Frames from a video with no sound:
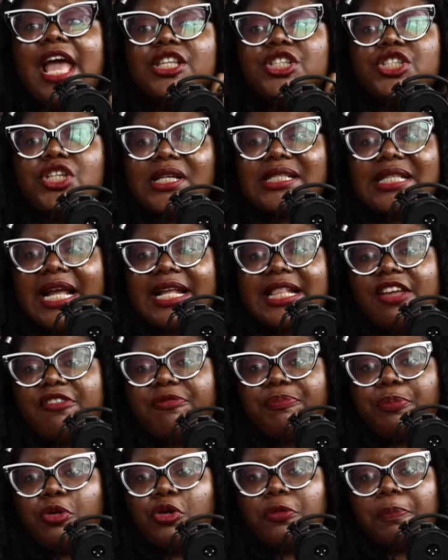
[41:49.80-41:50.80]
Just like
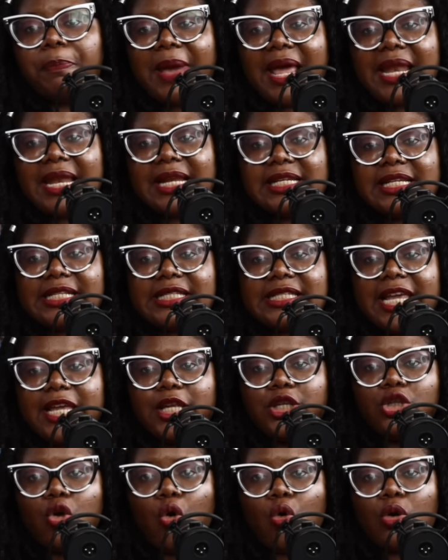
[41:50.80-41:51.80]
they've put Benedict
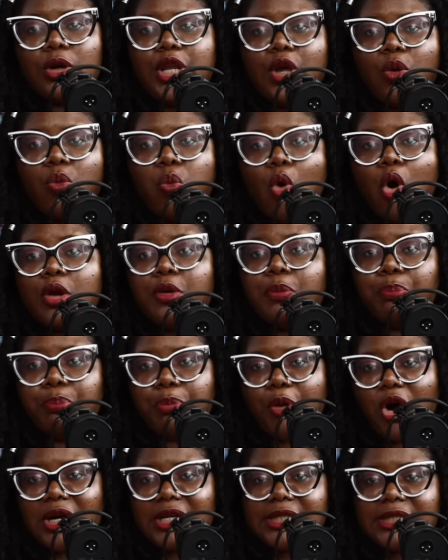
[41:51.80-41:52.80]
in only one
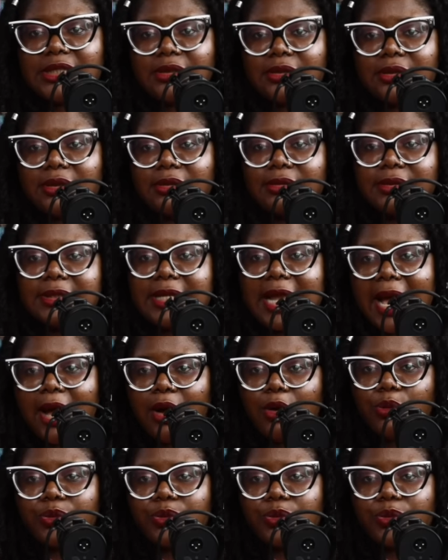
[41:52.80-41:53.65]
box now,